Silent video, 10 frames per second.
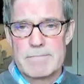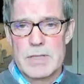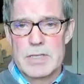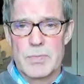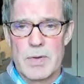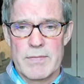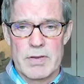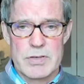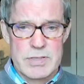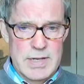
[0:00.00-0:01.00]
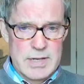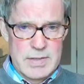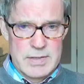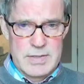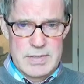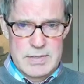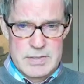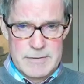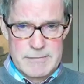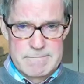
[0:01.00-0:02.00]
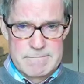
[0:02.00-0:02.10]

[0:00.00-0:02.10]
this way of understanding things.